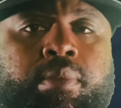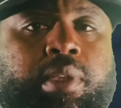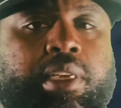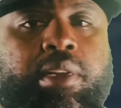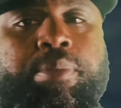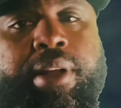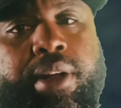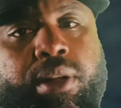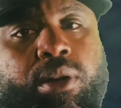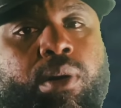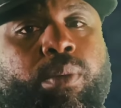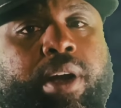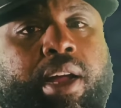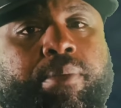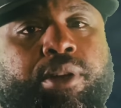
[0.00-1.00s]
depending on
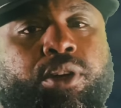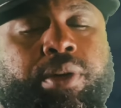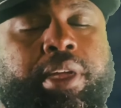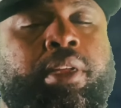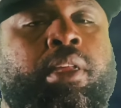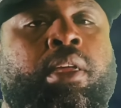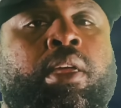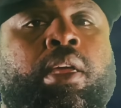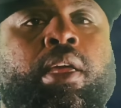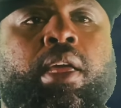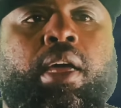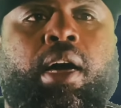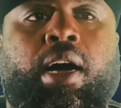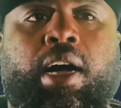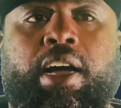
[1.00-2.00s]
what I'm doing.
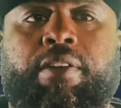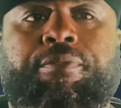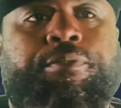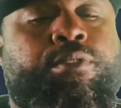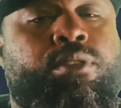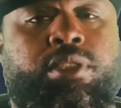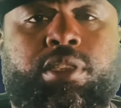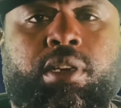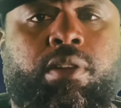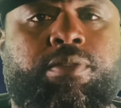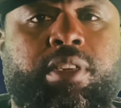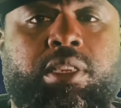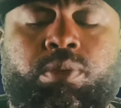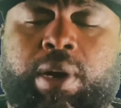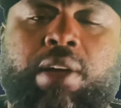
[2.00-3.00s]
Uh, food
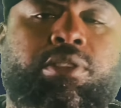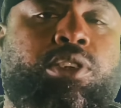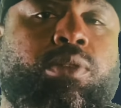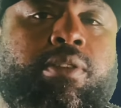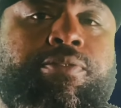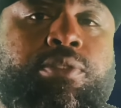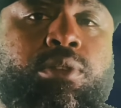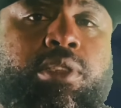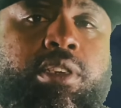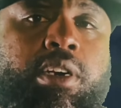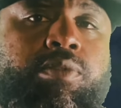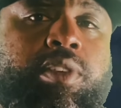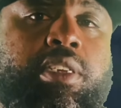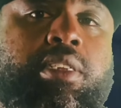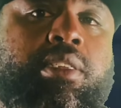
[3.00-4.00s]
service, when I was doing food
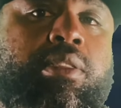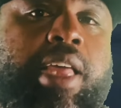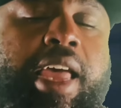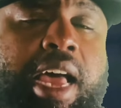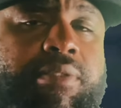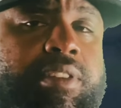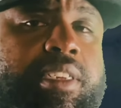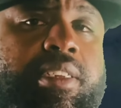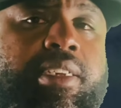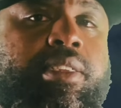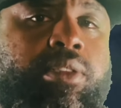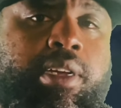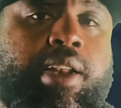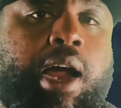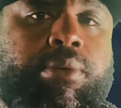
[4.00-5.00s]
service, they have a
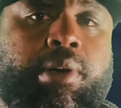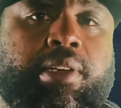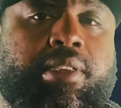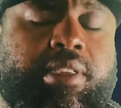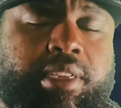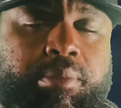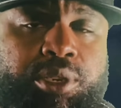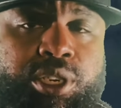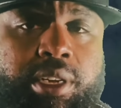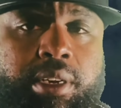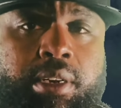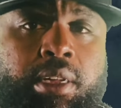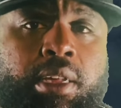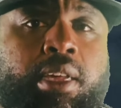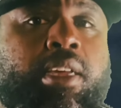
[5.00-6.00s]
16 hour exemption.
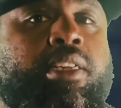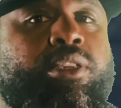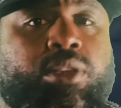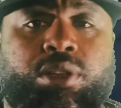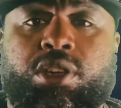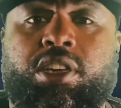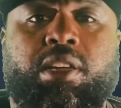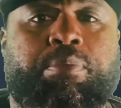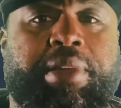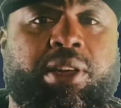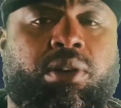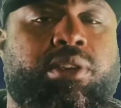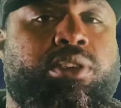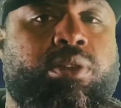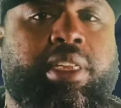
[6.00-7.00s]
So you could be
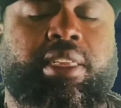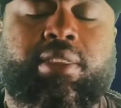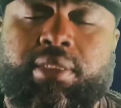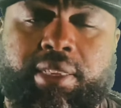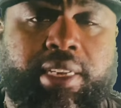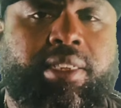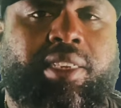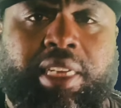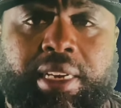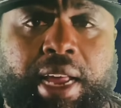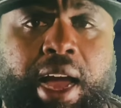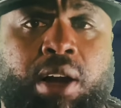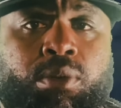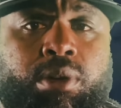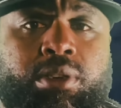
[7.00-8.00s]
on duty 16
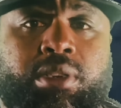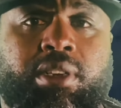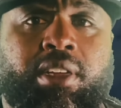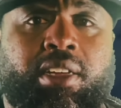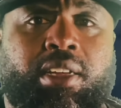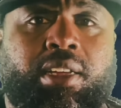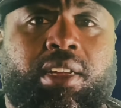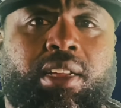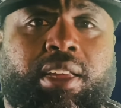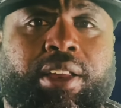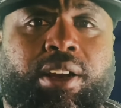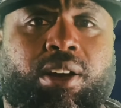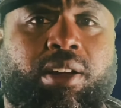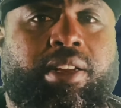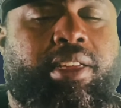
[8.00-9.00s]
hours, you
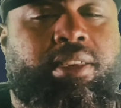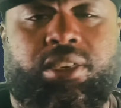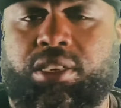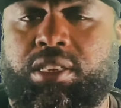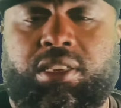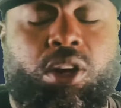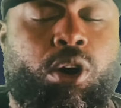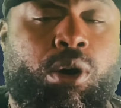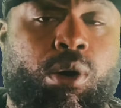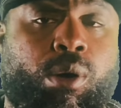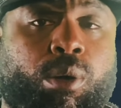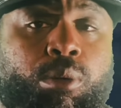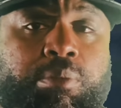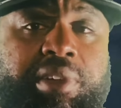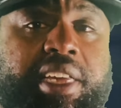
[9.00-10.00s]
know, and then just go
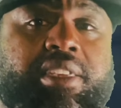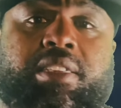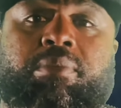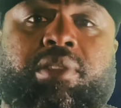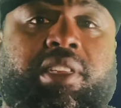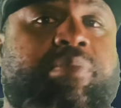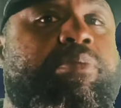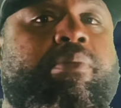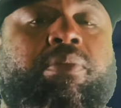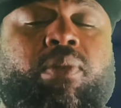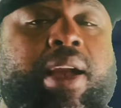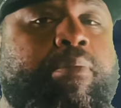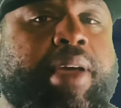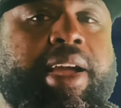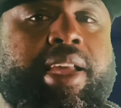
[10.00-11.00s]
home, get some sleep, and
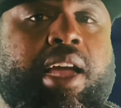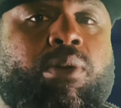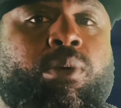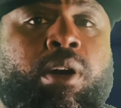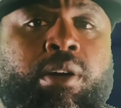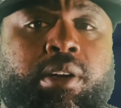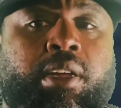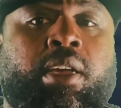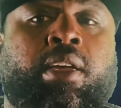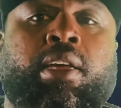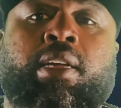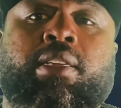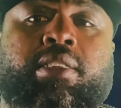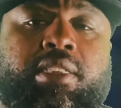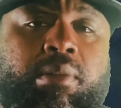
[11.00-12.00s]
right back at work.
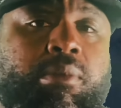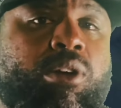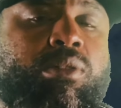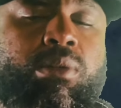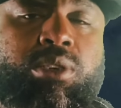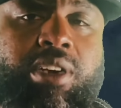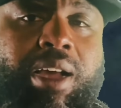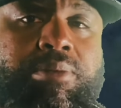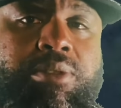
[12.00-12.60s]
Some local jobs